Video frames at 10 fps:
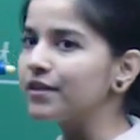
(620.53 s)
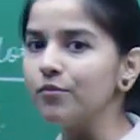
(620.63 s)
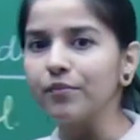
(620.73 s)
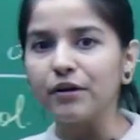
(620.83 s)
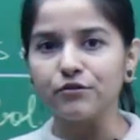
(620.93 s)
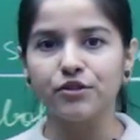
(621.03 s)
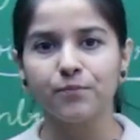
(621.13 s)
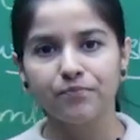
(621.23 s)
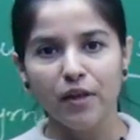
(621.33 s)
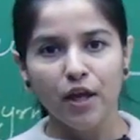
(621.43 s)
compounds.
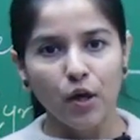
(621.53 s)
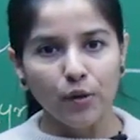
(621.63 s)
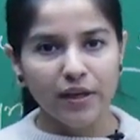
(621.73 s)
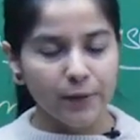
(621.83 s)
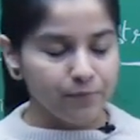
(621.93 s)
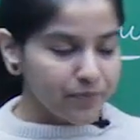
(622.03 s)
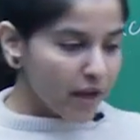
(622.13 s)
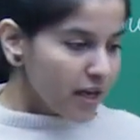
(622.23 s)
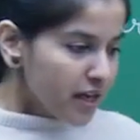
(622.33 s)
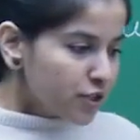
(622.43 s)
Okay.
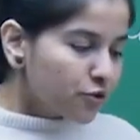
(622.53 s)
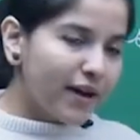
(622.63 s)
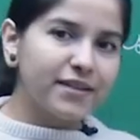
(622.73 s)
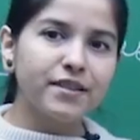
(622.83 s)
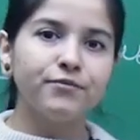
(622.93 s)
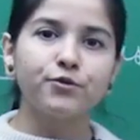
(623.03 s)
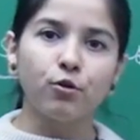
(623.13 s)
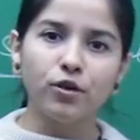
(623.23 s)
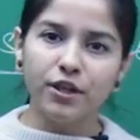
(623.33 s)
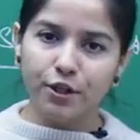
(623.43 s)
So, as I have
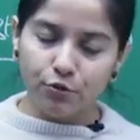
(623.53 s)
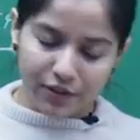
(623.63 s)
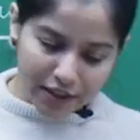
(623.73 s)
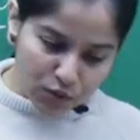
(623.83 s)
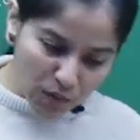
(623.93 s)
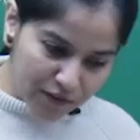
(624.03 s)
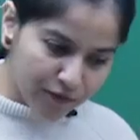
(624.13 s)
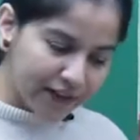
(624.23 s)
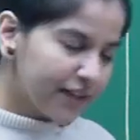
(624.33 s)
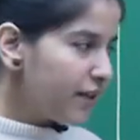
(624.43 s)
told you, there is one
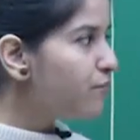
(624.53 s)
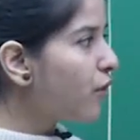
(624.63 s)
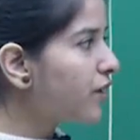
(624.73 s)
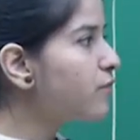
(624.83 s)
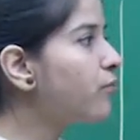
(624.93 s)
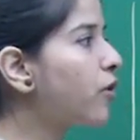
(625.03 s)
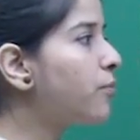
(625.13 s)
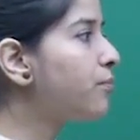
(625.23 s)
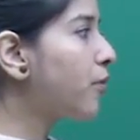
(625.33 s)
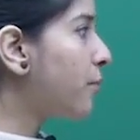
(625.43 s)
very important pro
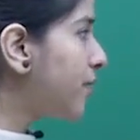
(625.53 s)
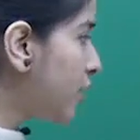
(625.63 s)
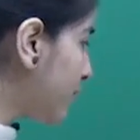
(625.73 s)
property